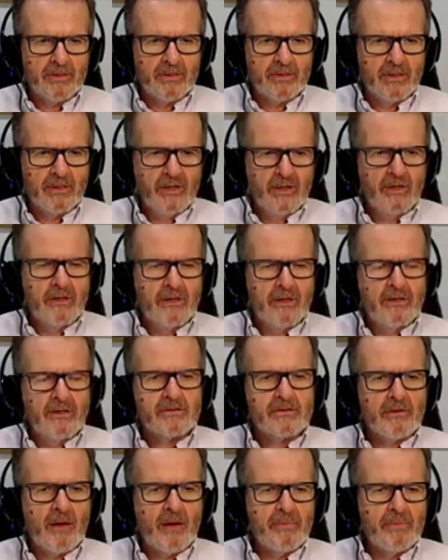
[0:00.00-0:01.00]
So I'm
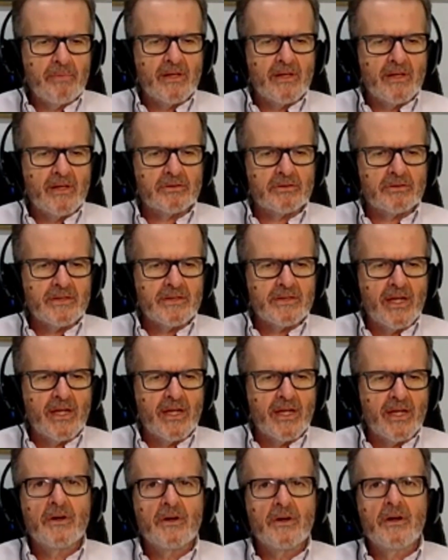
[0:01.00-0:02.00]
happy that
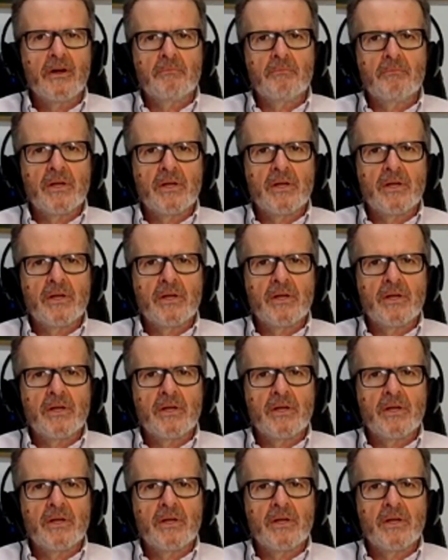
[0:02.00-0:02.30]
once again